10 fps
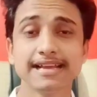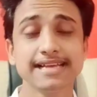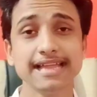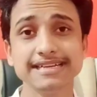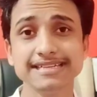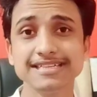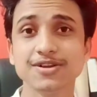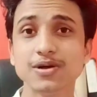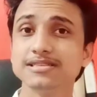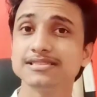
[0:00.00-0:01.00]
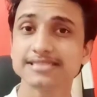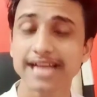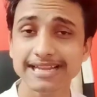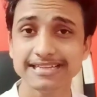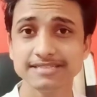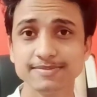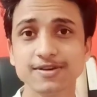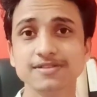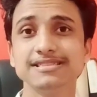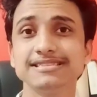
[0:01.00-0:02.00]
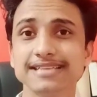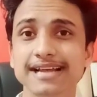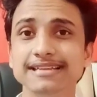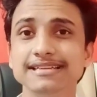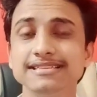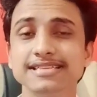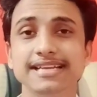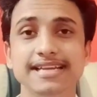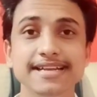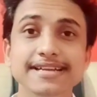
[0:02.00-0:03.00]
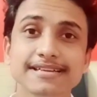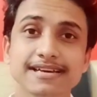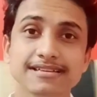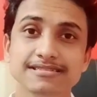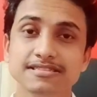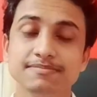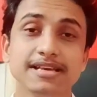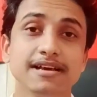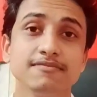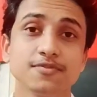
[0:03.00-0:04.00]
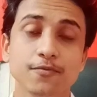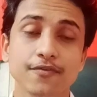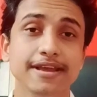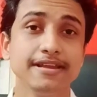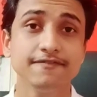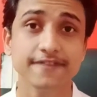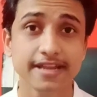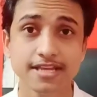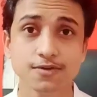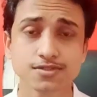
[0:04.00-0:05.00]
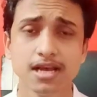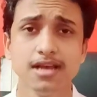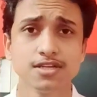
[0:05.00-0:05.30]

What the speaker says: Canadian dollar salaries, because the salaries in Indian currencies becomes very, very huge.